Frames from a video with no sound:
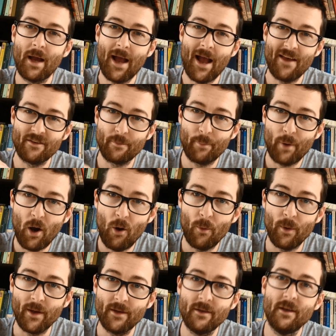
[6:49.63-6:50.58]
as a
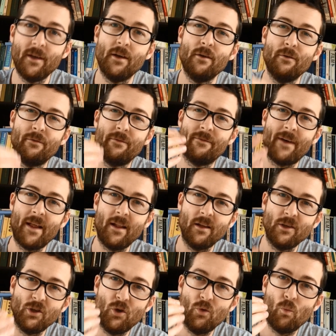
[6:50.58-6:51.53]
poet, felt
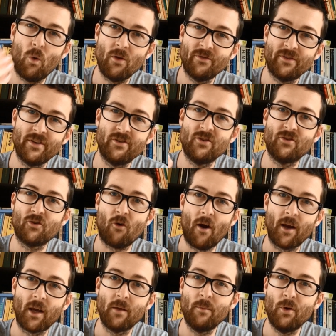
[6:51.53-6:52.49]
you wanted to try
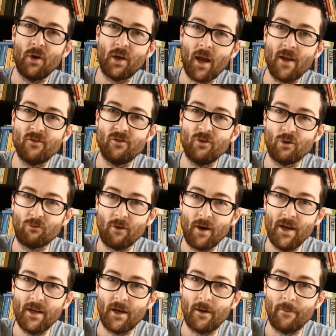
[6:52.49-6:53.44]
and communicate to your
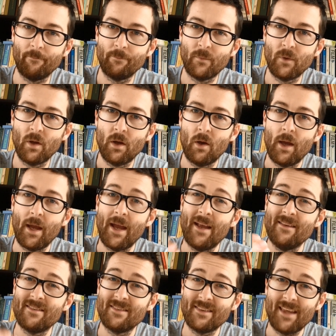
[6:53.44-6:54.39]
reader.
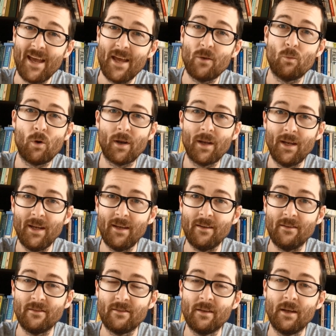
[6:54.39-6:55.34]
Instead, what it
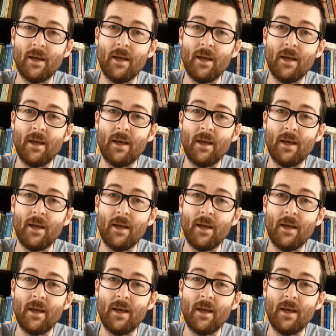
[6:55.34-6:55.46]
is